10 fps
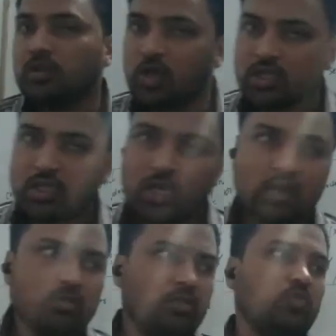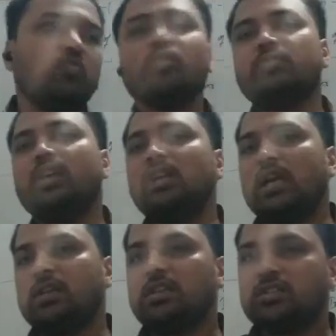not allow to move the
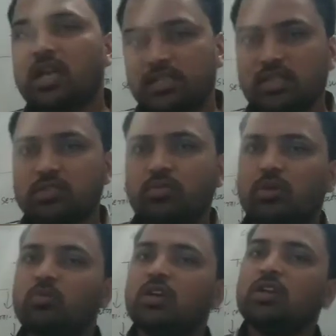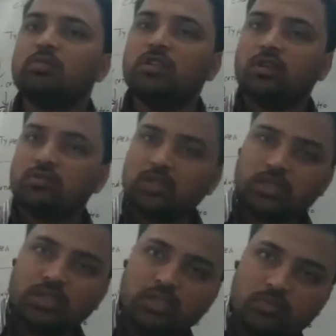electric charges from one terminal to
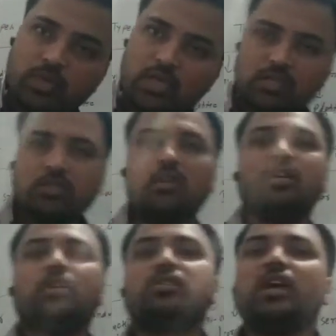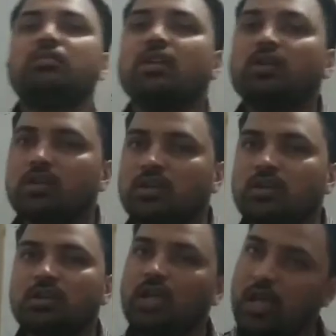another terminals, or that will not
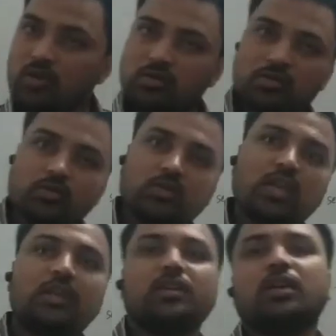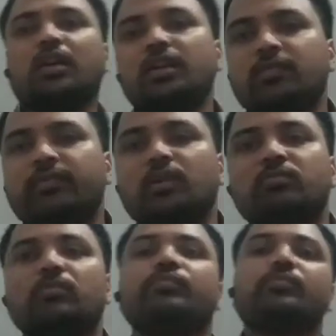allow to electric current
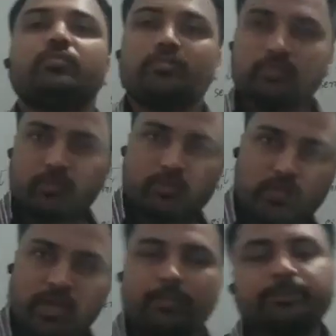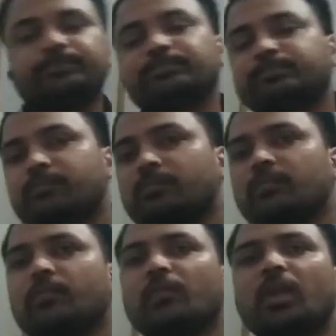from them.
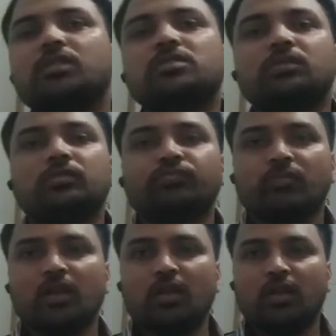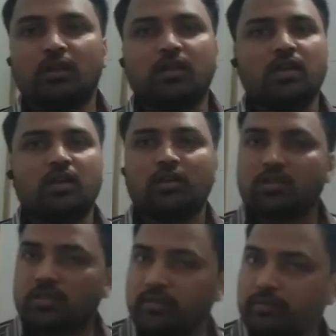So there are
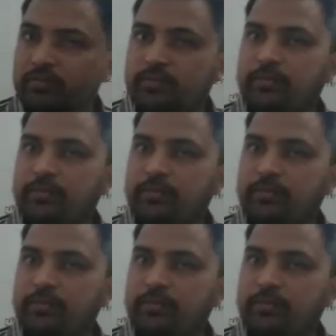lots of